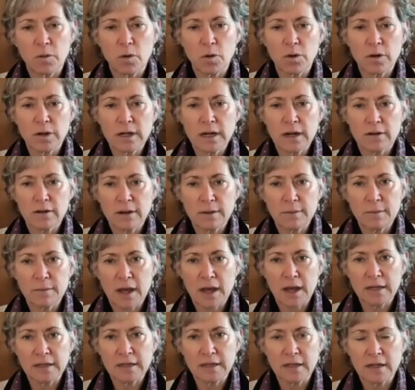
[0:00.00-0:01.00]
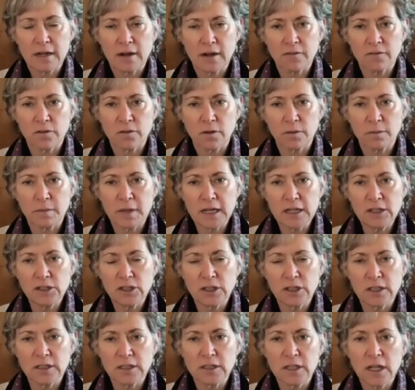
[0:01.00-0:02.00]
ordinary mind and our
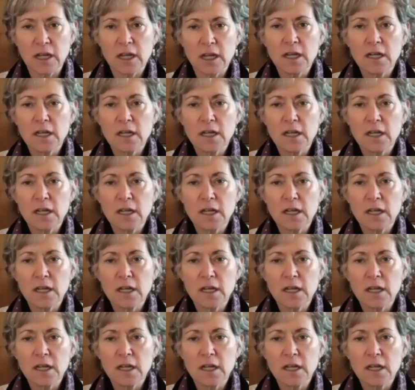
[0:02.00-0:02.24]
formations